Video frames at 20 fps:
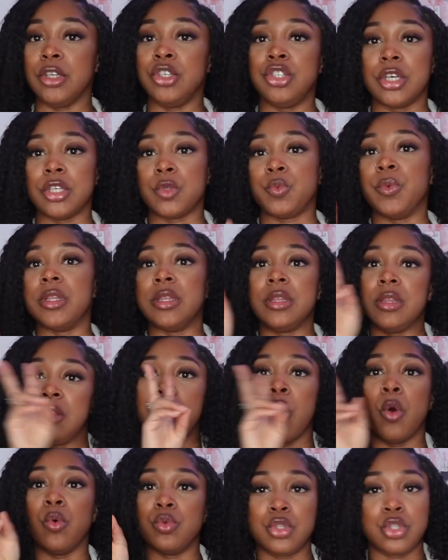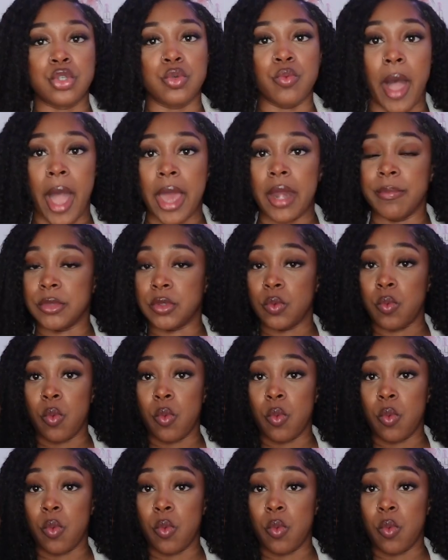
just with those 2 items: